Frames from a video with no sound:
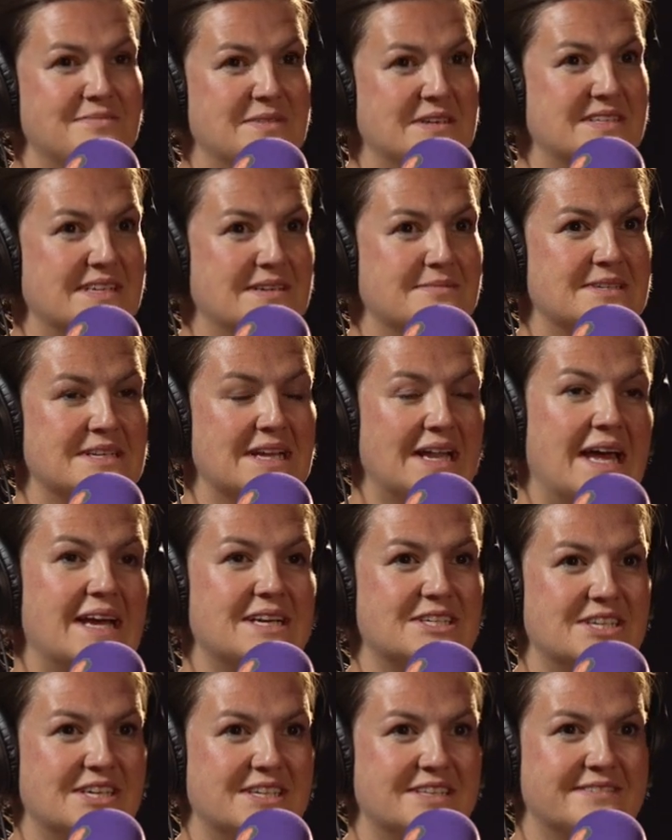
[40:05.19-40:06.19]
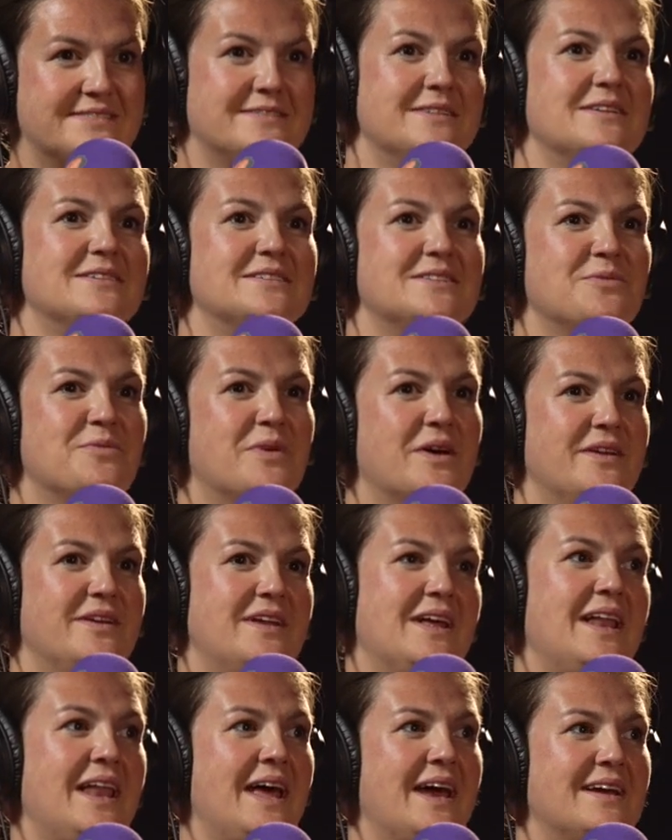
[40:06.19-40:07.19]
museums collection,
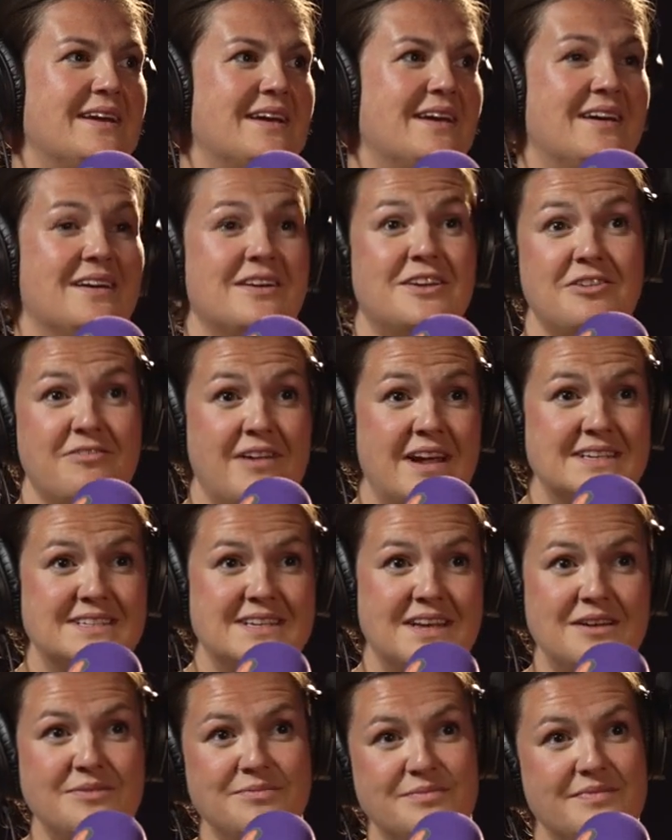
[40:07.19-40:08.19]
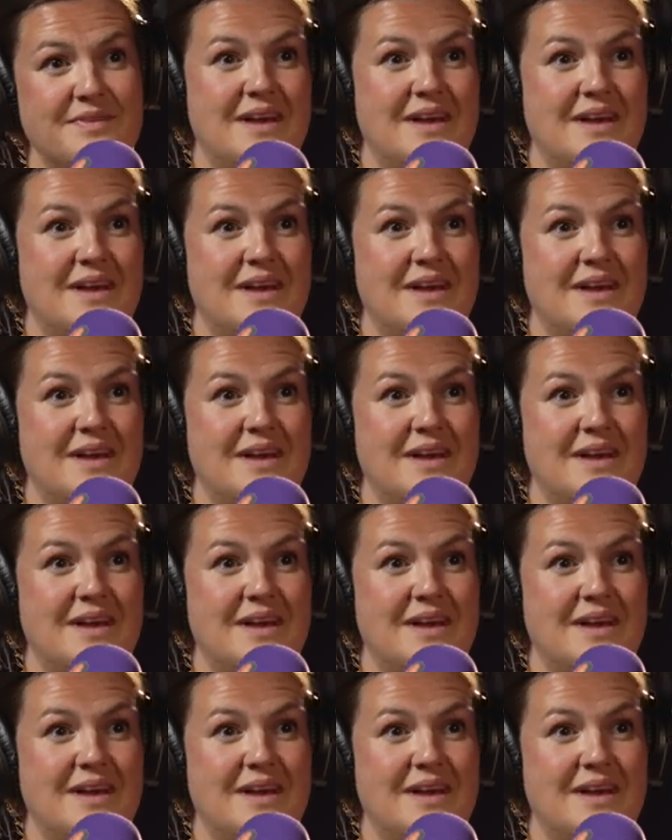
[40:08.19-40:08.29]
someone like a curator,